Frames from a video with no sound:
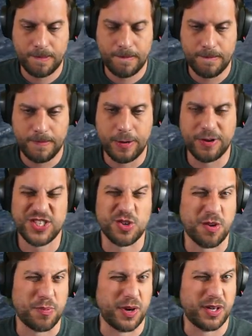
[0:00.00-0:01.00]
They were
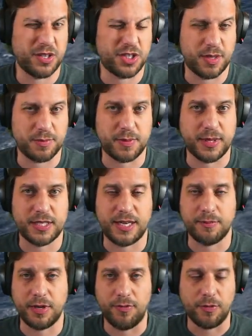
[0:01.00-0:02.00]
sort of pointless ships by the
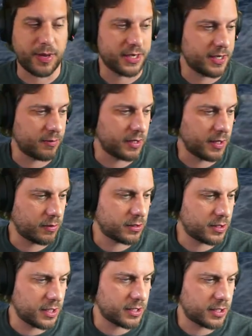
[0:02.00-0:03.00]
time, even by the time
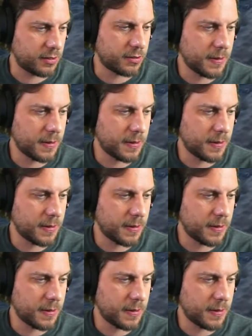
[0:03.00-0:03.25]
they sailed.